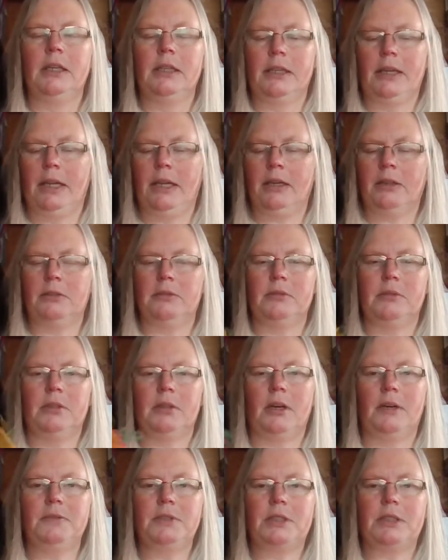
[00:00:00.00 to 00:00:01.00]
Now,
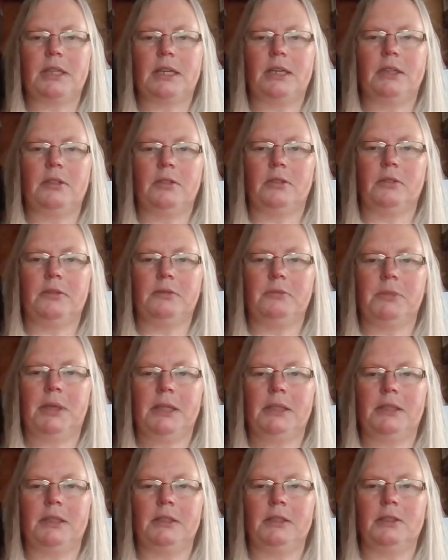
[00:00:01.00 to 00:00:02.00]
I've started off
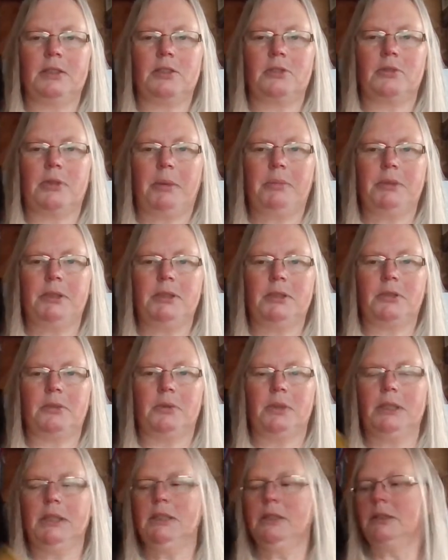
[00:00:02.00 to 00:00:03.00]
making scrappy
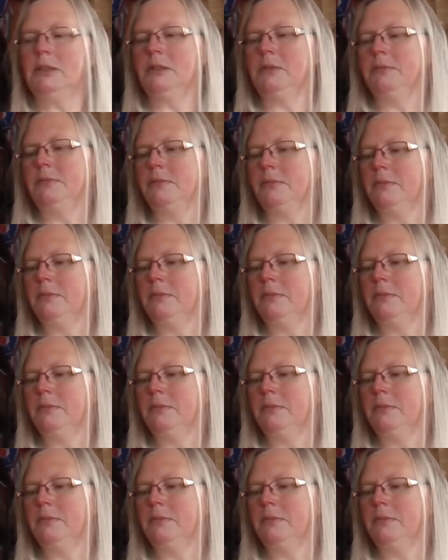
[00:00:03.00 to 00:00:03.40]
squares,